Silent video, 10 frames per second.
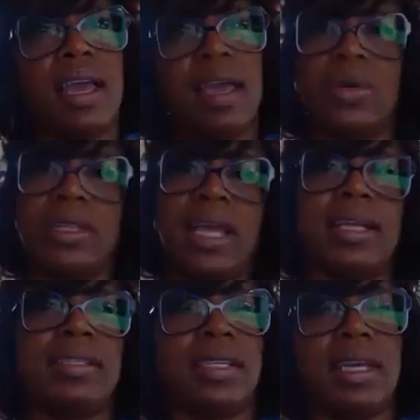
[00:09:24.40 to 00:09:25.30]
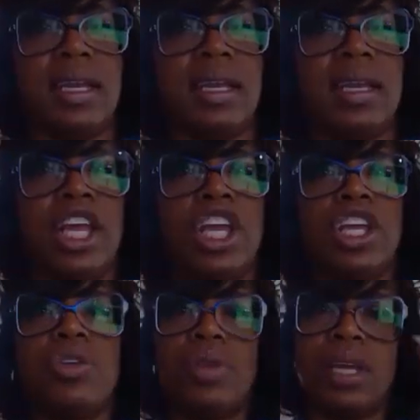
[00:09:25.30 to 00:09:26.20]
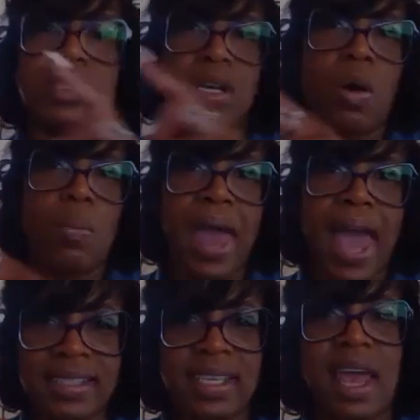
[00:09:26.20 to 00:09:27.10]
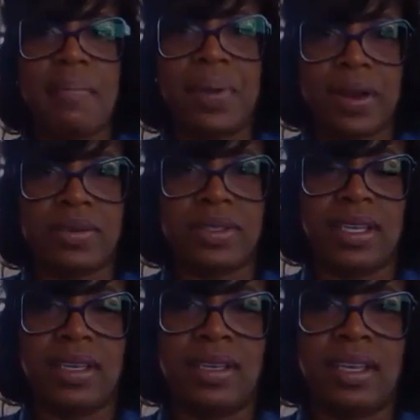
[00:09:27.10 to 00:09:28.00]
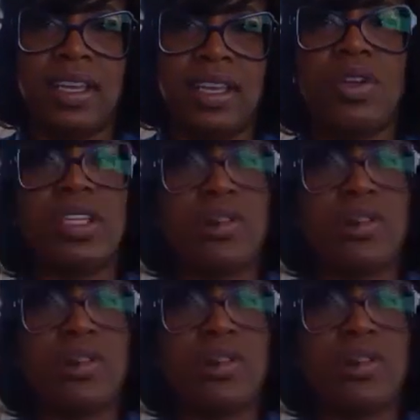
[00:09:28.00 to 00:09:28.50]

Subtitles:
they said or what they did, you need to go back to that person. You